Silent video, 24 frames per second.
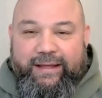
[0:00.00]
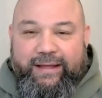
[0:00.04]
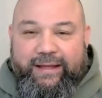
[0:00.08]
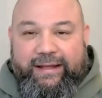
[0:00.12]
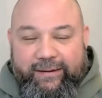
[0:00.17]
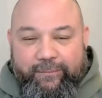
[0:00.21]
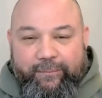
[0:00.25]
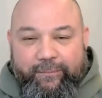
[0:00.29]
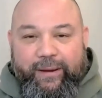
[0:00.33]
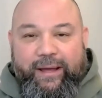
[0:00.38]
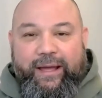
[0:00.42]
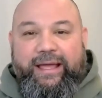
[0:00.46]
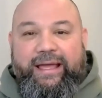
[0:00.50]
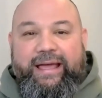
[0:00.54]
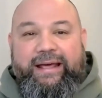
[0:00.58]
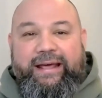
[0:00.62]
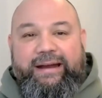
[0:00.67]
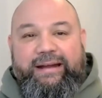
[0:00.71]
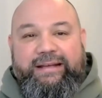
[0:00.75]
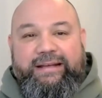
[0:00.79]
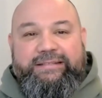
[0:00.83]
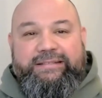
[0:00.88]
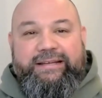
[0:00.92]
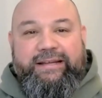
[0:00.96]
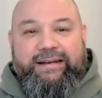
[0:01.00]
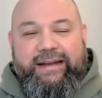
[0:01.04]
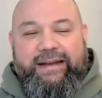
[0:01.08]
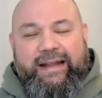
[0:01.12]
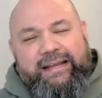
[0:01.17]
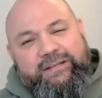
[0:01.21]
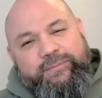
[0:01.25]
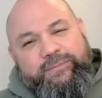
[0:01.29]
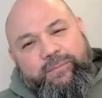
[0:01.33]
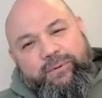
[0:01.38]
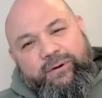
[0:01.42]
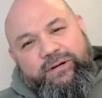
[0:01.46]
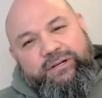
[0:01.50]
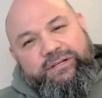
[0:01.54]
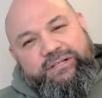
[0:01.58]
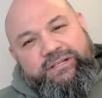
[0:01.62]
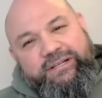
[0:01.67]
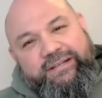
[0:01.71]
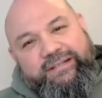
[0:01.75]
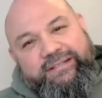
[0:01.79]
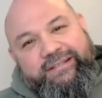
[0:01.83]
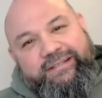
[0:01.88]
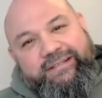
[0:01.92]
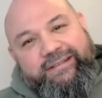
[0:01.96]
And in my head, I said, "Next
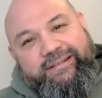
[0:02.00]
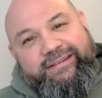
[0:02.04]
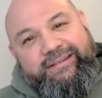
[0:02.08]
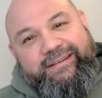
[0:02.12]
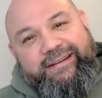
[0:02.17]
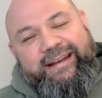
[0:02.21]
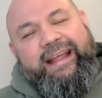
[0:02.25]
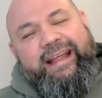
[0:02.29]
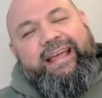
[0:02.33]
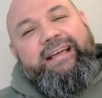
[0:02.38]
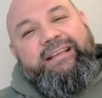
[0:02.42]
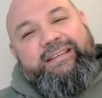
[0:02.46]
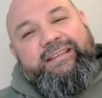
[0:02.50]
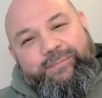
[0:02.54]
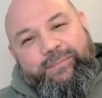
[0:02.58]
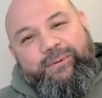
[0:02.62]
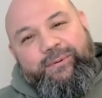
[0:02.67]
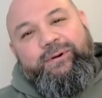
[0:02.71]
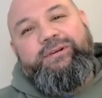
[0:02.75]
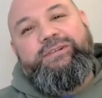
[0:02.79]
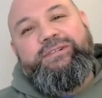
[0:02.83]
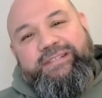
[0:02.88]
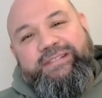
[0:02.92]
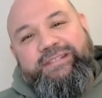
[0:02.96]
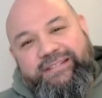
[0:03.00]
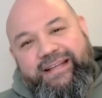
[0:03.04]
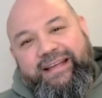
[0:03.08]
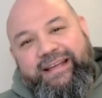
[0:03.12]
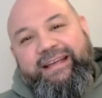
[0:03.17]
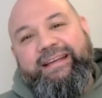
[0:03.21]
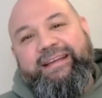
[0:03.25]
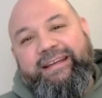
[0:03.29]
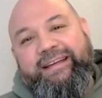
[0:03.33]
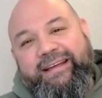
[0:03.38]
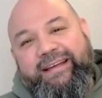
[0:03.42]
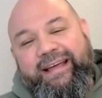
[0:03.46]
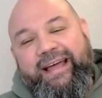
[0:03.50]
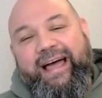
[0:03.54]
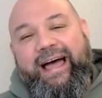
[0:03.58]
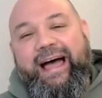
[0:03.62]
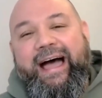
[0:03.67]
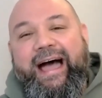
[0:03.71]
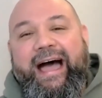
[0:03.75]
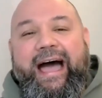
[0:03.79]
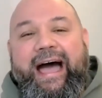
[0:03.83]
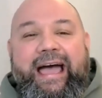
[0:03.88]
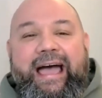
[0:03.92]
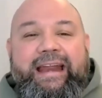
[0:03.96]
purchase, next purchase, eh?"
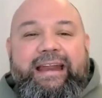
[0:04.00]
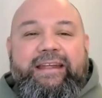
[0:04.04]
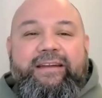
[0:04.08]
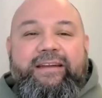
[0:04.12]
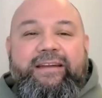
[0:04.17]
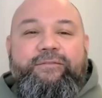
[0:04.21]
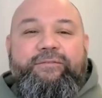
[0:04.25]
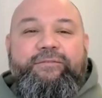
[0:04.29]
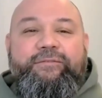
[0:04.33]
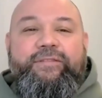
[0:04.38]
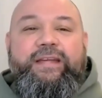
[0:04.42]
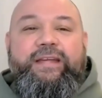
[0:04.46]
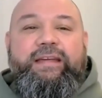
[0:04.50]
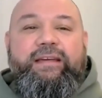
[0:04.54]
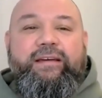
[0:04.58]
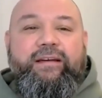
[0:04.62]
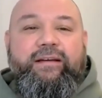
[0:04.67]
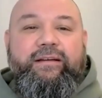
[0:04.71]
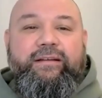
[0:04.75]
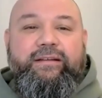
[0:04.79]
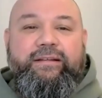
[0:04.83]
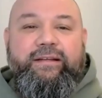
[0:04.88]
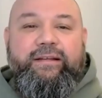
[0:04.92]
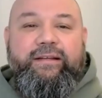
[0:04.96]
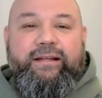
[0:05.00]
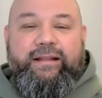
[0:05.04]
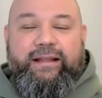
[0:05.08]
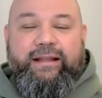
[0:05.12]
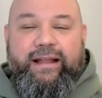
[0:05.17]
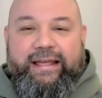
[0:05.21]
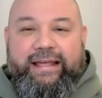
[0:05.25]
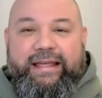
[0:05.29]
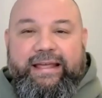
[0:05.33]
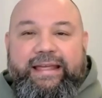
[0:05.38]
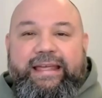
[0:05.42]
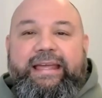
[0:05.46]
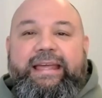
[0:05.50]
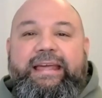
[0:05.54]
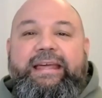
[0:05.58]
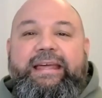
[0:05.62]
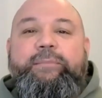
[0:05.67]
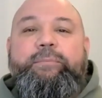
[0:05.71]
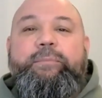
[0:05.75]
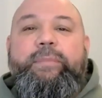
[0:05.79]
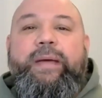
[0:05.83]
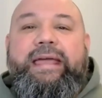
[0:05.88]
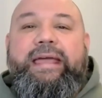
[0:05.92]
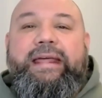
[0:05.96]
I didn't feel like he
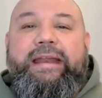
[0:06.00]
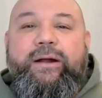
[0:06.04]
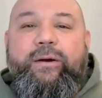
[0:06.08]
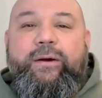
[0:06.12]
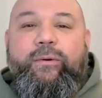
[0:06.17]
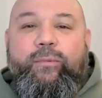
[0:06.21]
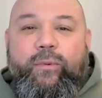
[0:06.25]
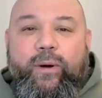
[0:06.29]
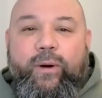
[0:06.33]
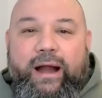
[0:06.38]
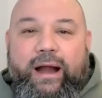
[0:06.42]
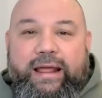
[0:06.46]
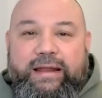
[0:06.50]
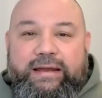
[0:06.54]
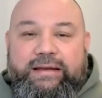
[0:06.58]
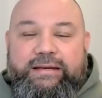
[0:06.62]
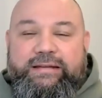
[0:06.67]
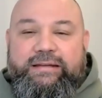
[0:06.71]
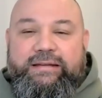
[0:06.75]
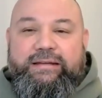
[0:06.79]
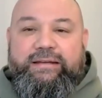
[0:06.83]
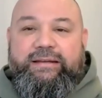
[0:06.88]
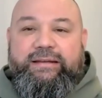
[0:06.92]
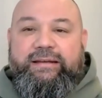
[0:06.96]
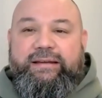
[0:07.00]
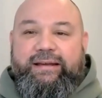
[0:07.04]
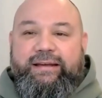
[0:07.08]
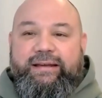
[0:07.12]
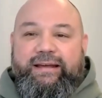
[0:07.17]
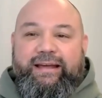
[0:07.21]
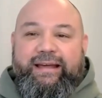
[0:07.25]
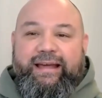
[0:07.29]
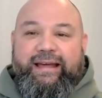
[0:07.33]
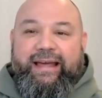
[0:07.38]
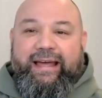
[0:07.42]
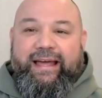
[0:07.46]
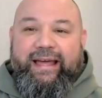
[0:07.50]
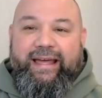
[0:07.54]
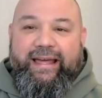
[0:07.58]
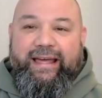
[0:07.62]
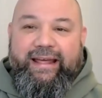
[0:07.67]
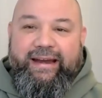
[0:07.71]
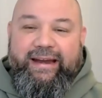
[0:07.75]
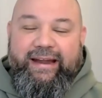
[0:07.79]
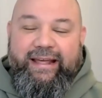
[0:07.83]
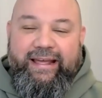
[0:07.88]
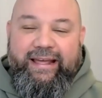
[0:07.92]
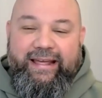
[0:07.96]
had made it right,
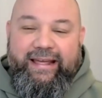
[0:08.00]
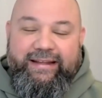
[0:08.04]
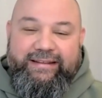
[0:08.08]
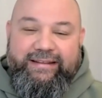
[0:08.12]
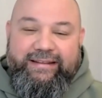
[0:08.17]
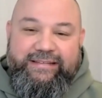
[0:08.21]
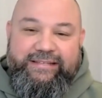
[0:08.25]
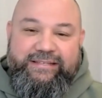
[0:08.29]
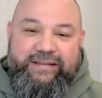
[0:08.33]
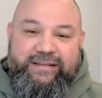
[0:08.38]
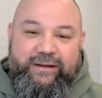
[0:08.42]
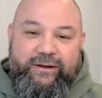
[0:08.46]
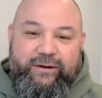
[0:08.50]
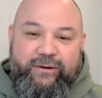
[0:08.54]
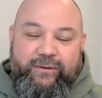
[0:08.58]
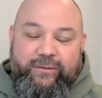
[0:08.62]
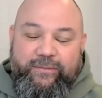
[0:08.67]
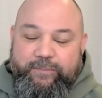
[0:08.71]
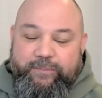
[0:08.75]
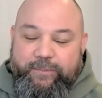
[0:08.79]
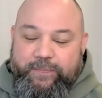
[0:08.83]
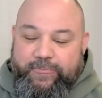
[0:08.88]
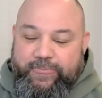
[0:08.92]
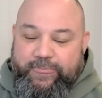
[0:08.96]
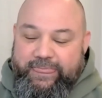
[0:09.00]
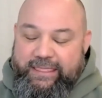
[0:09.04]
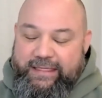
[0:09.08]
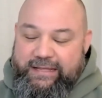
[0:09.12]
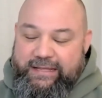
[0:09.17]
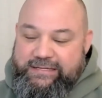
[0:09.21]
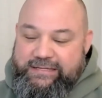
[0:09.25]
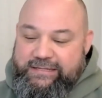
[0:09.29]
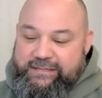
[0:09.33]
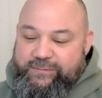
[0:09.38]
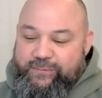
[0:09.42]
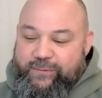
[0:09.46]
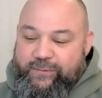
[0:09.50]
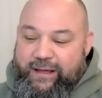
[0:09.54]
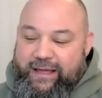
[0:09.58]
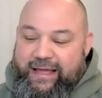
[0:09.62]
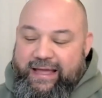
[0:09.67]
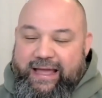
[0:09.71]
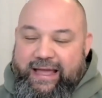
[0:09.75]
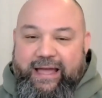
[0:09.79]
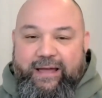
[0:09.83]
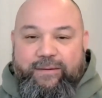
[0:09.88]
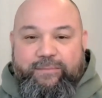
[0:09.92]
and and so this is what